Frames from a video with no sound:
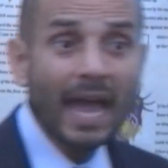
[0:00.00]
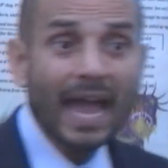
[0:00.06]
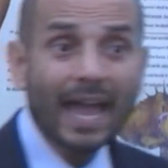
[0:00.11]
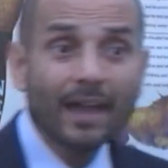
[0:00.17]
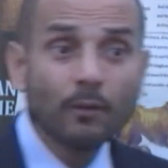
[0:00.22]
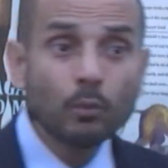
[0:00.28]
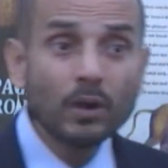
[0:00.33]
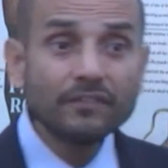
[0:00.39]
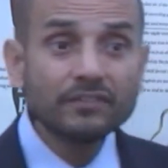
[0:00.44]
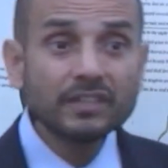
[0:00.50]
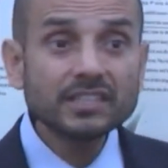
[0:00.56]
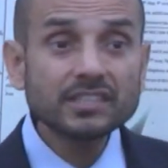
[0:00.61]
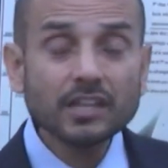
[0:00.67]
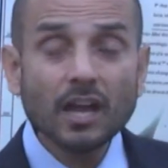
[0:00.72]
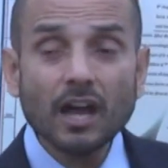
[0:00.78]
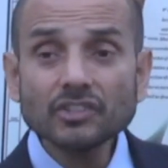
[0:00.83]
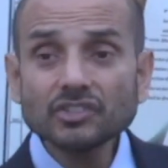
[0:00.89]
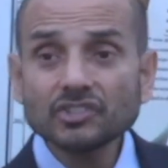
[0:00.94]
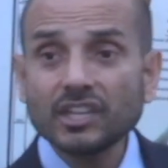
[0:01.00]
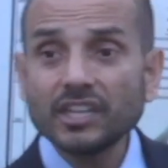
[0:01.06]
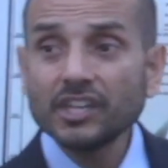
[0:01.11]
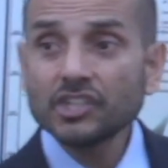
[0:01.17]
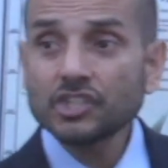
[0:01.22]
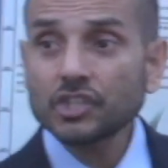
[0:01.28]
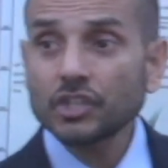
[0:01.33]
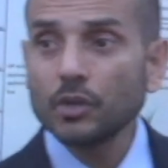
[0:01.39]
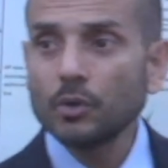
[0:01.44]
and we've discussed the
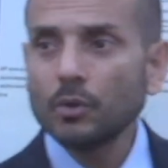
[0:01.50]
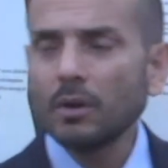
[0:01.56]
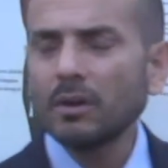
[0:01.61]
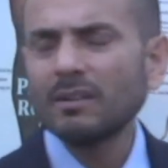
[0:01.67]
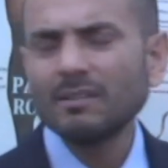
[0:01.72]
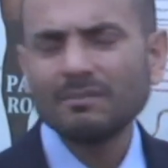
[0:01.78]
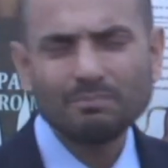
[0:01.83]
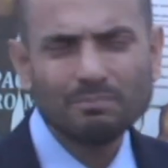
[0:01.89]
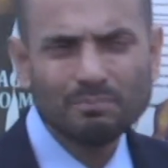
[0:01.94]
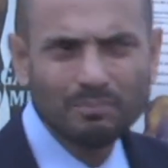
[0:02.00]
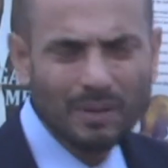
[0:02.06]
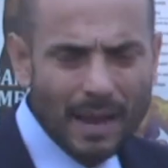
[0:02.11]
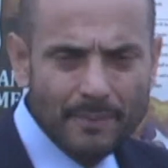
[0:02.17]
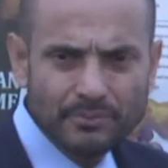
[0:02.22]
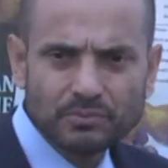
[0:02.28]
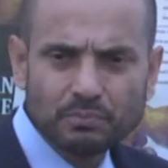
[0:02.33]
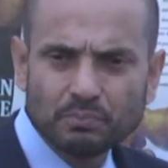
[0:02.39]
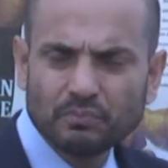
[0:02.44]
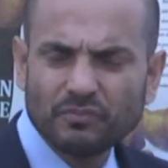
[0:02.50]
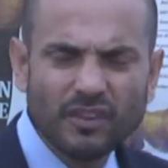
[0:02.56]
issue, perhaps,